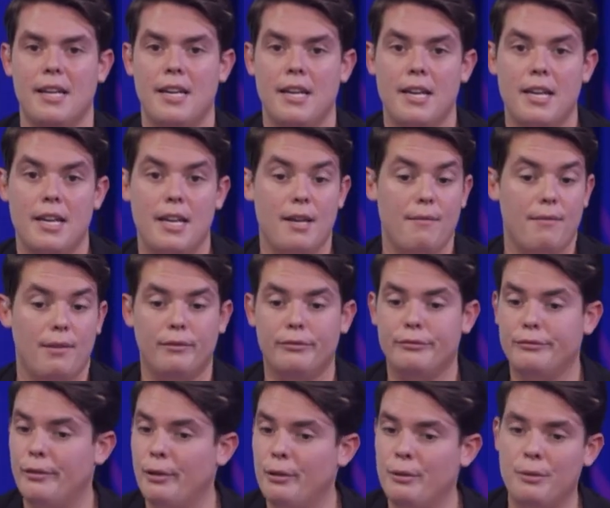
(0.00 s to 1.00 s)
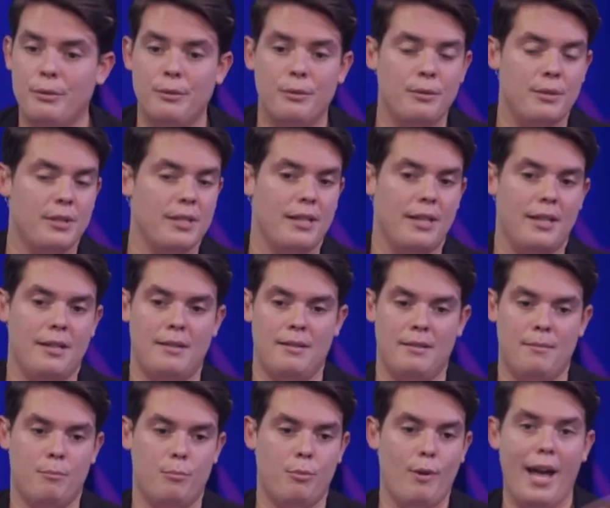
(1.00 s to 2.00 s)
even food
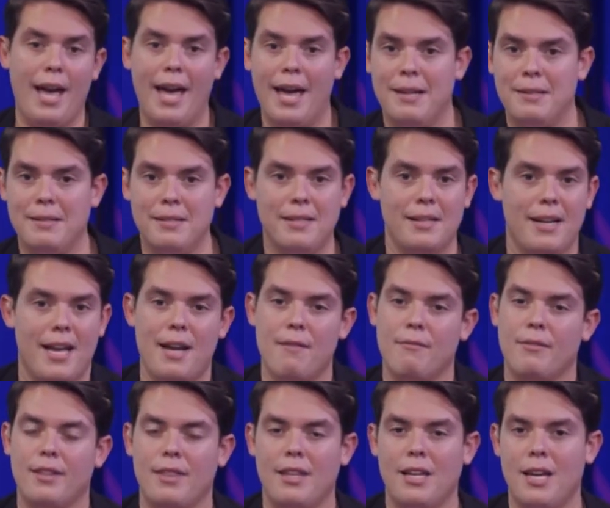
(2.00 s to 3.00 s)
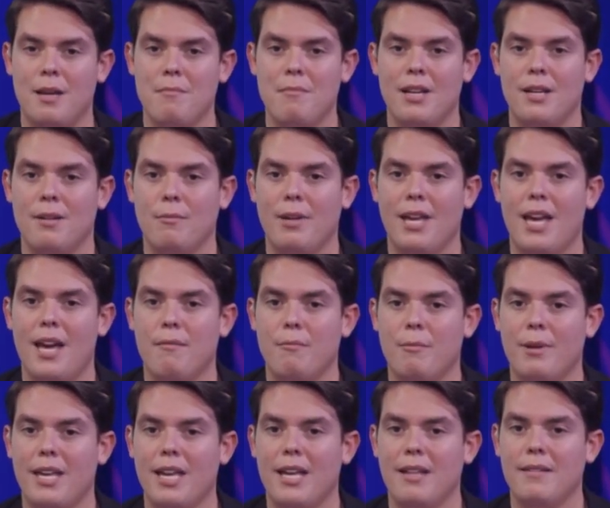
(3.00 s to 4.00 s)
and brands and everything. I mean, we
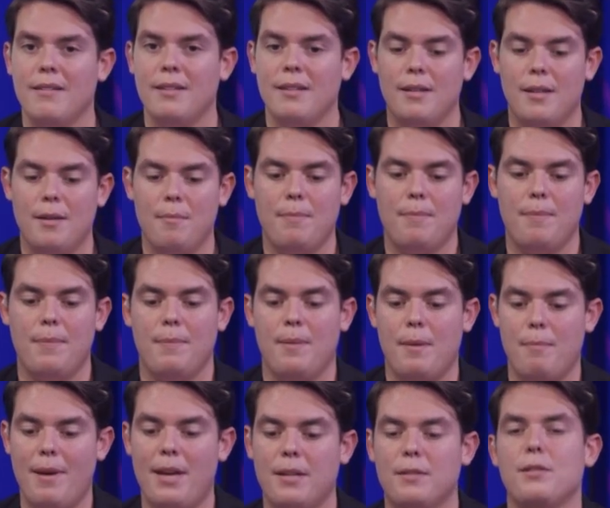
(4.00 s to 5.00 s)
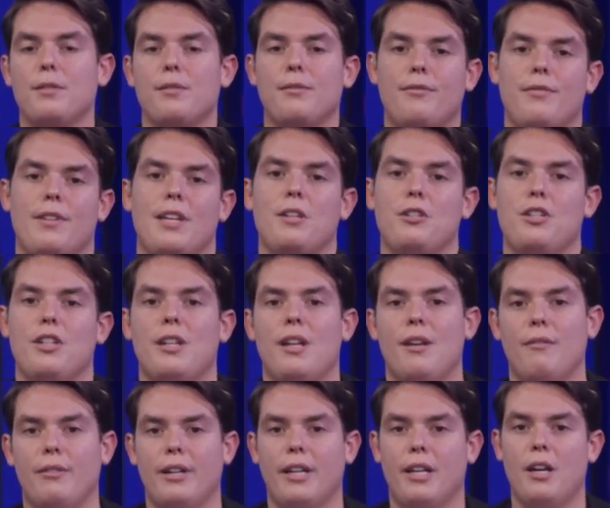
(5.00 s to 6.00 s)
get the best of each and
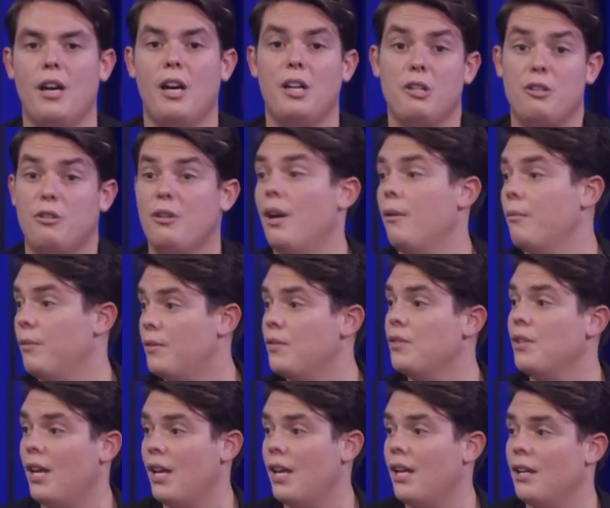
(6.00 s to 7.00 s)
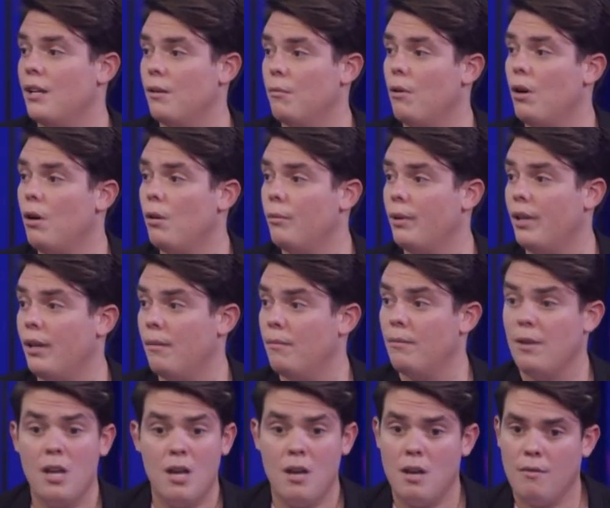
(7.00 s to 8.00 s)
every country, I would say, in the world. We get
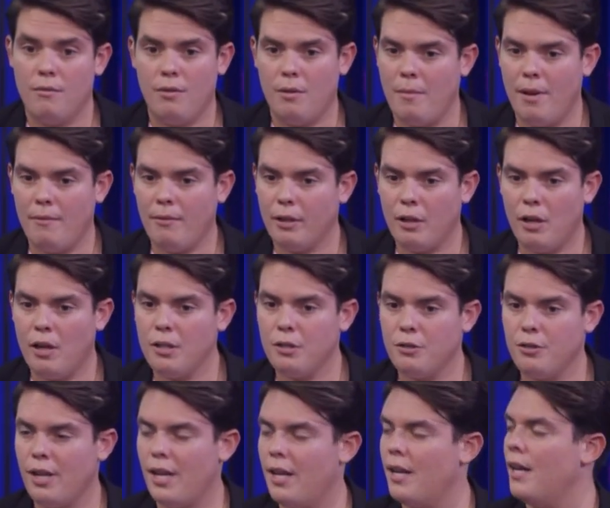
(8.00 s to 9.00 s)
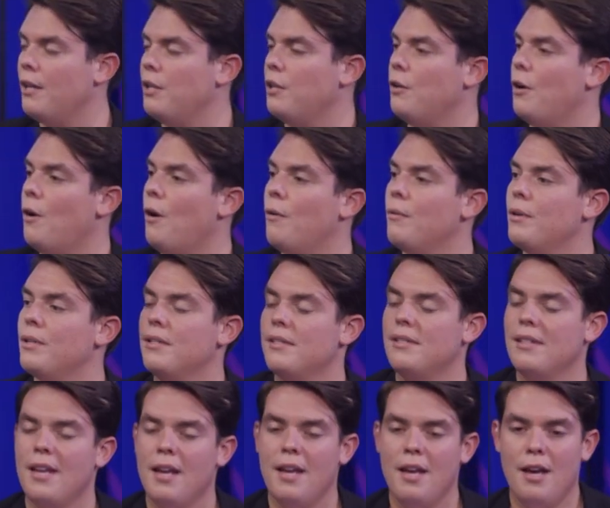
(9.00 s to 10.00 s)
from every country. I was
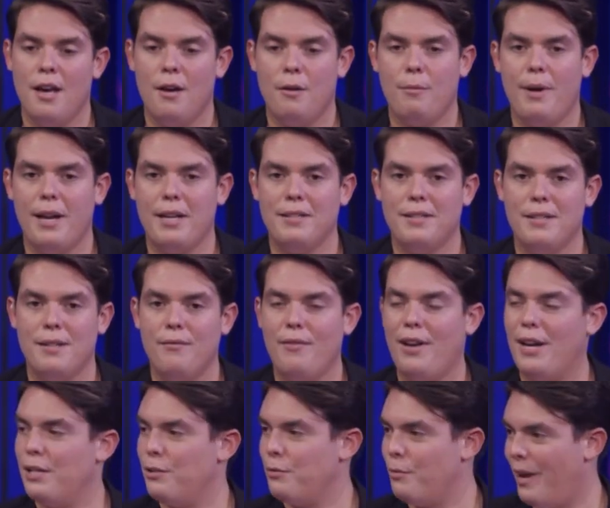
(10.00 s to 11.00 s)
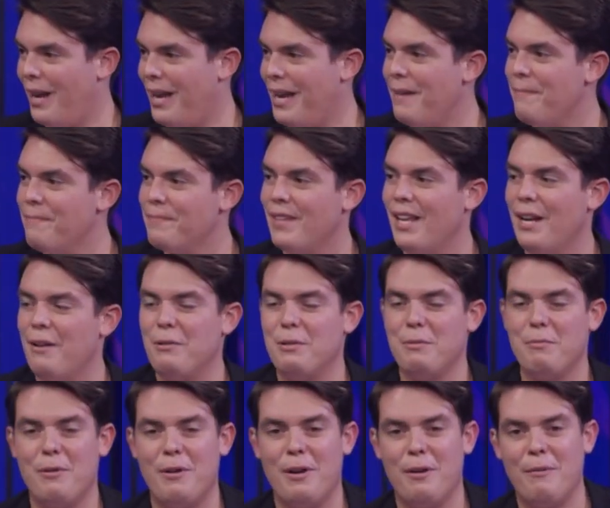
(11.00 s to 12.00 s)
raised in Venezuela, and I was
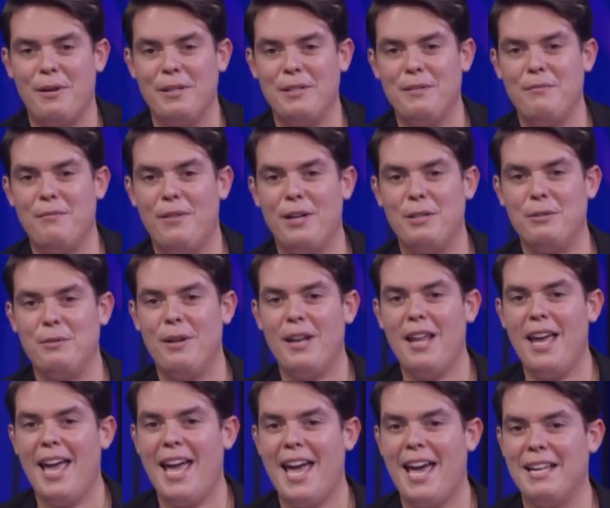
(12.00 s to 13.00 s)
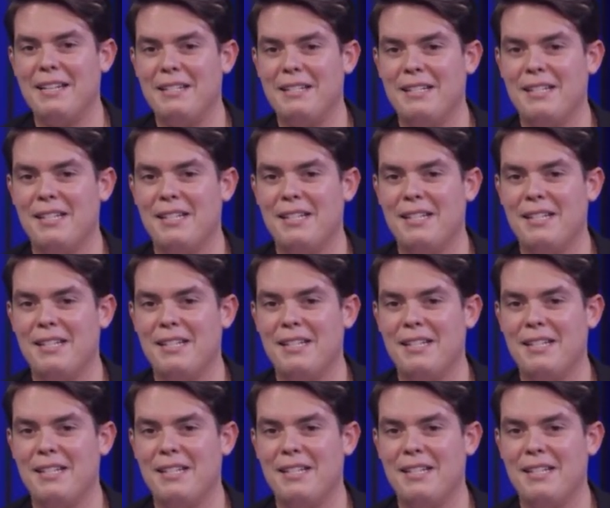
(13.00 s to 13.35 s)
born and raised in Venezuela, and